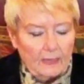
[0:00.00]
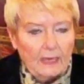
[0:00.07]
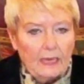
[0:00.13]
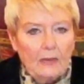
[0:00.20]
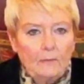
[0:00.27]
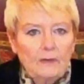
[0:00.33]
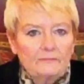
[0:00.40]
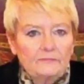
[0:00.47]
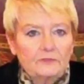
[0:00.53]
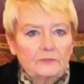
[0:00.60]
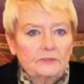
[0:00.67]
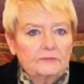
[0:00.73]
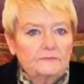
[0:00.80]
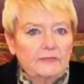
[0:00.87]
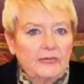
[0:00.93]

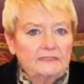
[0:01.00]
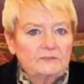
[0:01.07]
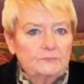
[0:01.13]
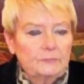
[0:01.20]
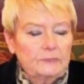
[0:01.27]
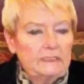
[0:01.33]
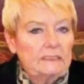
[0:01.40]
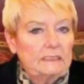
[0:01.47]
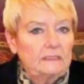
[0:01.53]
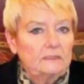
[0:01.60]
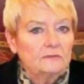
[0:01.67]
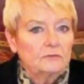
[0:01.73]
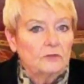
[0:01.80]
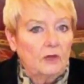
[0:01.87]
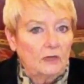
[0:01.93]
However, that's really
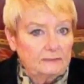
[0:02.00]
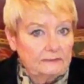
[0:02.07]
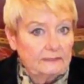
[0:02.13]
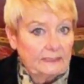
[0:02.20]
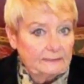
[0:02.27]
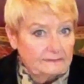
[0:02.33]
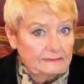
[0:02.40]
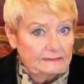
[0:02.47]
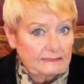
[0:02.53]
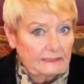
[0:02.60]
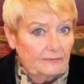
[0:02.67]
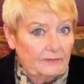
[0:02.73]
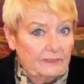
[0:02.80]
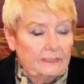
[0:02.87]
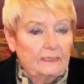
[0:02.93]
not
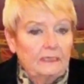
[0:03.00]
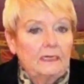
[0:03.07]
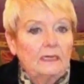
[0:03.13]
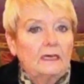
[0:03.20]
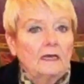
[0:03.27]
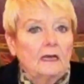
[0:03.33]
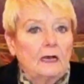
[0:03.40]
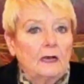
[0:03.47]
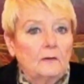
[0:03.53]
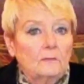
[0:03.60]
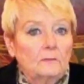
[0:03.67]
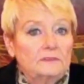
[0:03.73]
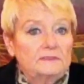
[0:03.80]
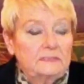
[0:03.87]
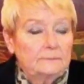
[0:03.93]
necessary.
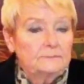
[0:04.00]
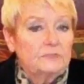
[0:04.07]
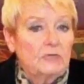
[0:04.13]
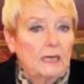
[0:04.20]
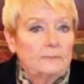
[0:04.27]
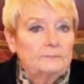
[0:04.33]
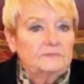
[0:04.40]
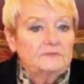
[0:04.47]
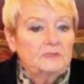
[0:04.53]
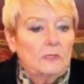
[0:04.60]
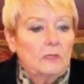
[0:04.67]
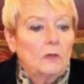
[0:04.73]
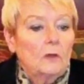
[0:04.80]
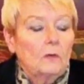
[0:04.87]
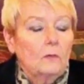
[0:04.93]
Sometimes
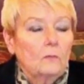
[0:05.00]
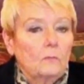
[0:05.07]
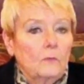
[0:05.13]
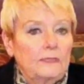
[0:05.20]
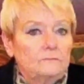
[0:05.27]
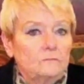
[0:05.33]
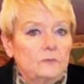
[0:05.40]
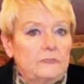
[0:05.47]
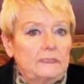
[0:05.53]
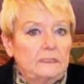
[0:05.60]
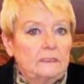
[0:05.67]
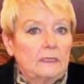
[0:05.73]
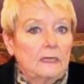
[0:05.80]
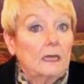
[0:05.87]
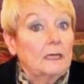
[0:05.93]
when
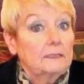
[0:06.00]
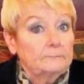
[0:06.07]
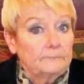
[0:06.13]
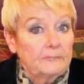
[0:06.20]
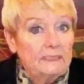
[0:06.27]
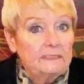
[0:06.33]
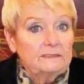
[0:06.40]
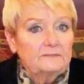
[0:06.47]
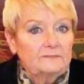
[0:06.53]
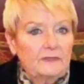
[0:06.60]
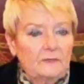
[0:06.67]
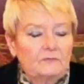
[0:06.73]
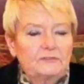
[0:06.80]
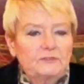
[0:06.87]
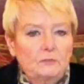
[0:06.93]
we admit
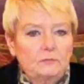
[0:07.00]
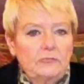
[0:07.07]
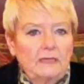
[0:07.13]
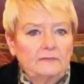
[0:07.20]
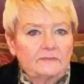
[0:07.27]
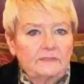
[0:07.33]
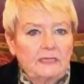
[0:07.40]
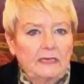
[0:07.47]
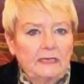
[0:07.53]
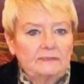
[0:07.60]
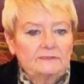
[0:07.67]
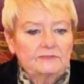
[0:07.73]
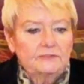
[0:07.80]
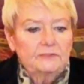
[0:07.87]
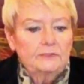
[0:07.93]
that we don't have the
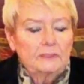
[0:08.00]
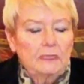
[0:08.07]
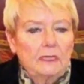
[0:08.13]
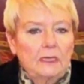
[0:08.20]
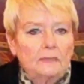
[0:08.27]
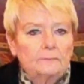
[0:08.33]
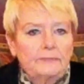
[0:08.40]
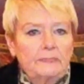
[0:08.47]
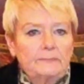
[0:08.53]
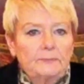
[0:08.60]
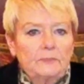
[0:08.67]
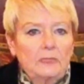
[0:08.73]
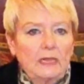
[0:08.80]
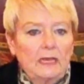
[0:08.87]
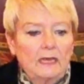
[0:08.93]
answer,
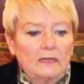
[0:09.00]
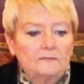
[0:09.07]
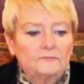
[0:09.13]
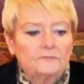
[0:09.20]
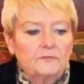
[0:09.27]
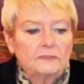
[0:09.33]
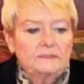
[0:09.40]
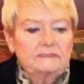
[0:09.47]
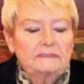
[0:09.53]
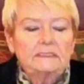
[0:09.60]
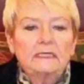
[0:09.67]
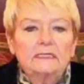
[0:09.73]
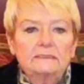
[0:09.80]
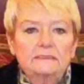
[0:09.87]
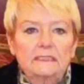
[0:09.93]
people
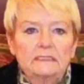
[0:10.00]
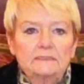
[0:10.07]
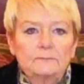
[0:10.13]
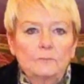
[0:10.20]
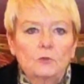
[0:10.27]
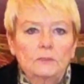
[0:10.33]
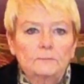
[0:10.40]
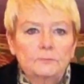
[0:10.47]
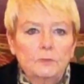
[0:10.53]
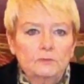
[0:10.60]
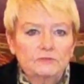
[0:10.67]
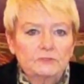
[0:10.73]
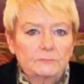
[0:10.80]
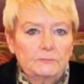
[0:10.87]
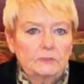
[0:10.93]
see us as more
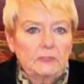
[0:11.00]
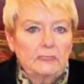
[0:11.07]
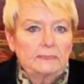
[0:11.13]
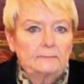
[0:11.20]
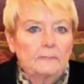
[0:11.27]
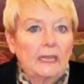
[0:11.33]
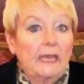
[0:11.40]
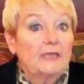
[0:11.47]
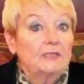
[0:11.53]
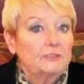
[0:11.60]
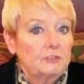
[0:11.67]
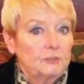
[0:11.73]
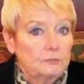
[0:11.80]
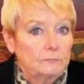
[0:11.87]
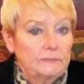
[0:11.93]
approachable and
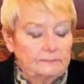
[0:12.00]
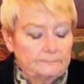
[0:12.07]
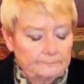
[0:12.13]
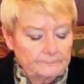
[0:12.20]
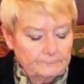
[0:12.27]
human.